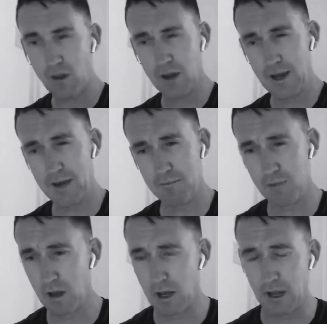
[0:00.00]
A
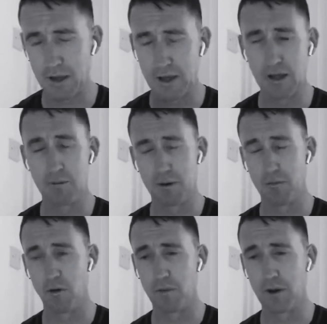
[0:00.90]
little bit of
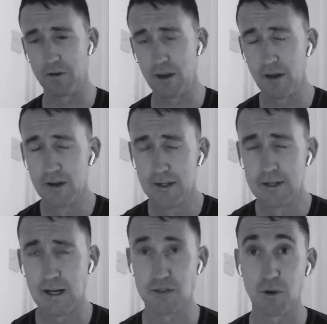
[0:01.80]
mobility,
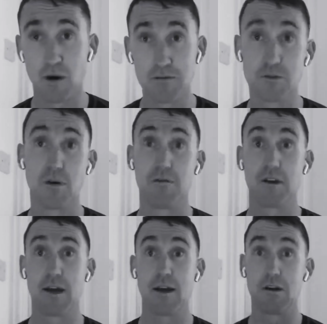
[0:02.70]
as we always do every
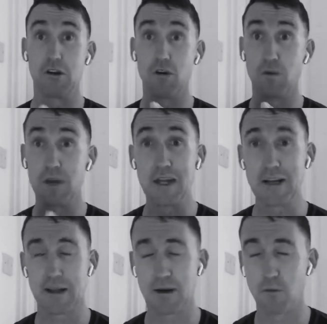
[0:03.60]
day. We need to
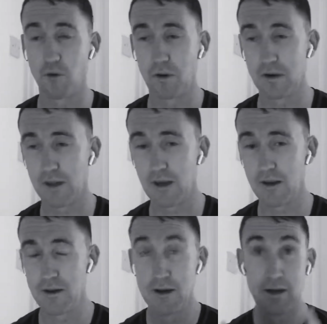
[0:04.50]
get that mobility
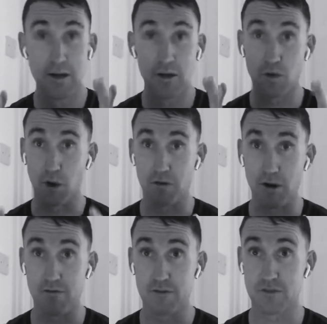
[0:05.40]
in. Quick
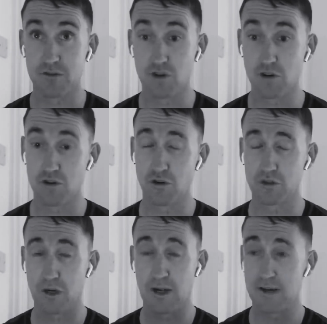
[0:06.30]
reference for George's
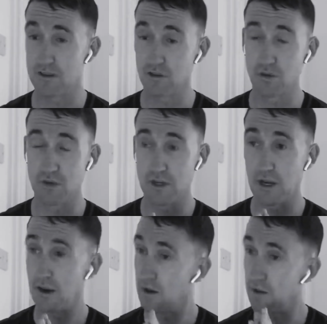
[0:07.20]
yoga class on Tuesday
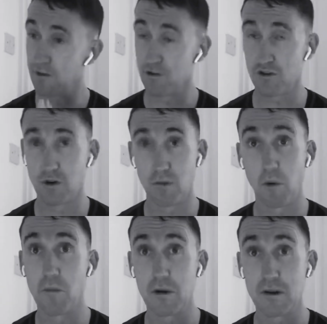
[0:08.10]
night. If you're struggling with
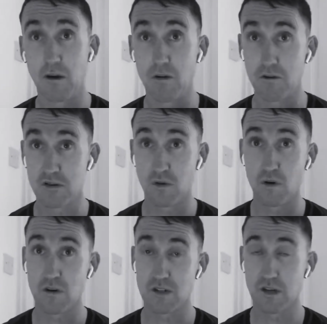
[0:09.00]
mobility or you're
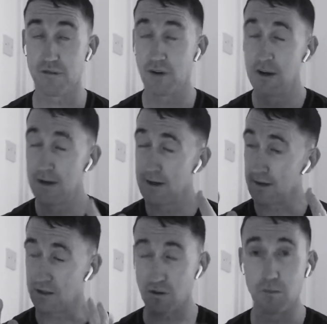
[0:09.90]
sore or stiff,
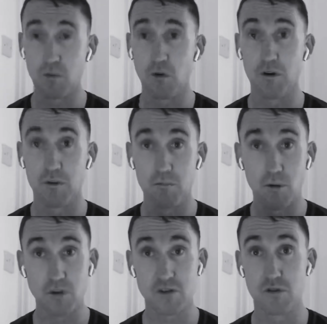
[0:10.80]
that's going to be one of the
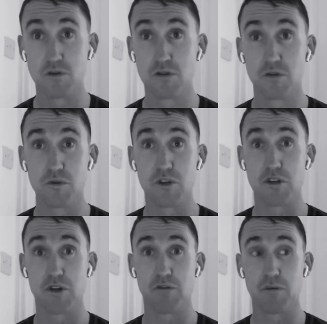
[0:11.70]
musts you should do
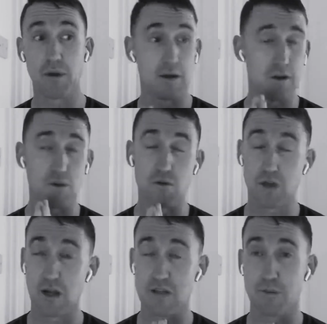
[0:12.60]
each and every week. Go
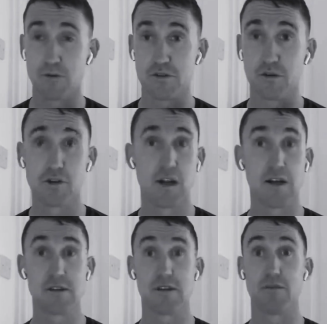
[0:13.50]
to that sports yoga
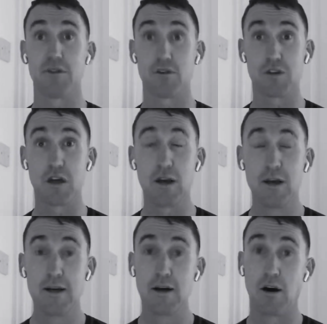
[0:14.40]
class at 7:30
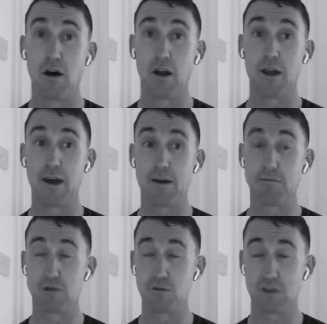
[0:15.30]

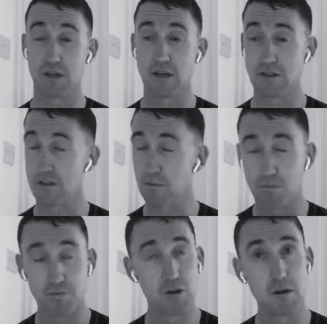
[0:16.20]
on Tuesday nights. It's a
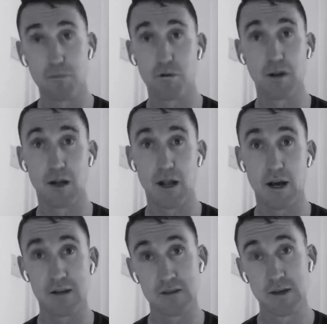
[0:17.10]
brilliant
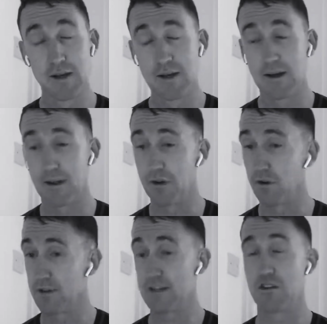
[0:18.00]
class, and
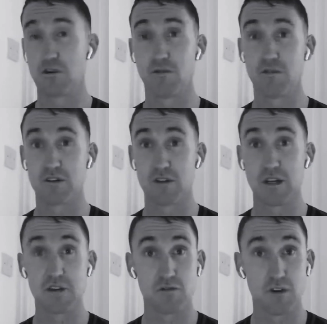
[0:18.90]
it'll set you up for
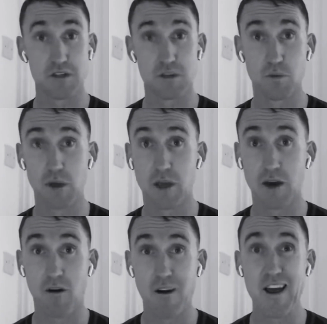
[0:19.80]
success for the rest of the
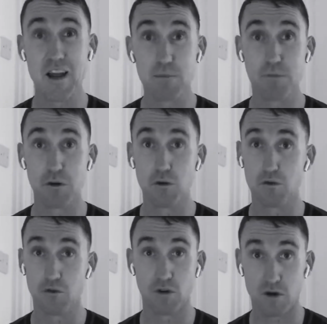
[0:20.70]
week, or help
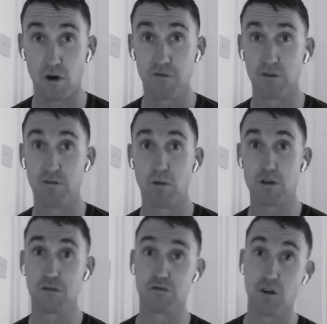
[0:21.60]
you to recover from
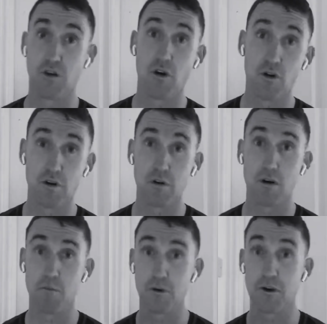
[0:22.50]
what you've done earlier
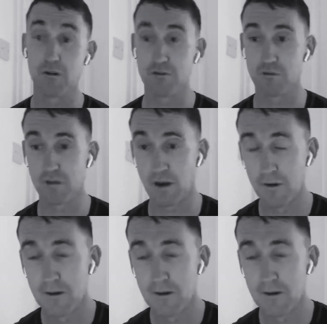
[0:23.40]
on Monday or Tuesday.